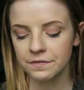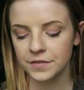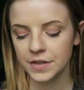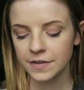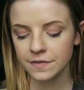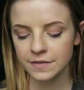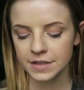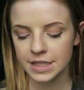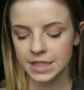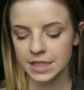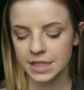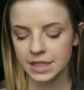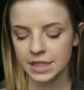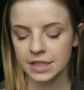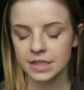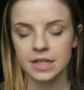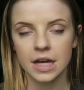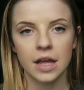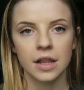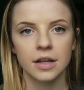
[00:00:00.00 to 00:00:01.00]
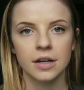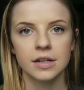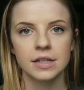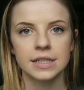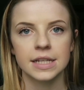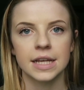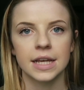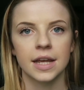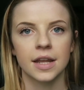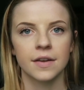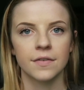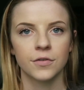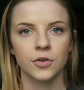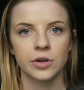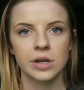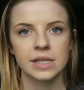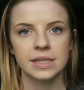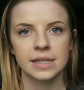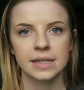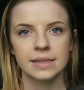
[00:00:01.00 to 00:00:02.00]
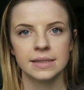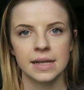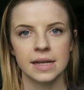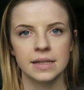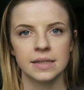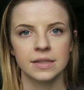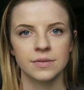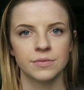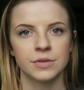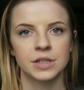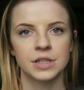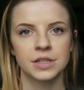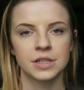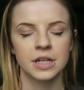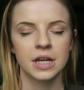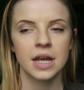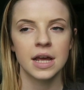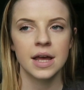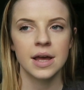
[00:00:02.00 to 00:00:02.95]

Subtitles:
$15.46, which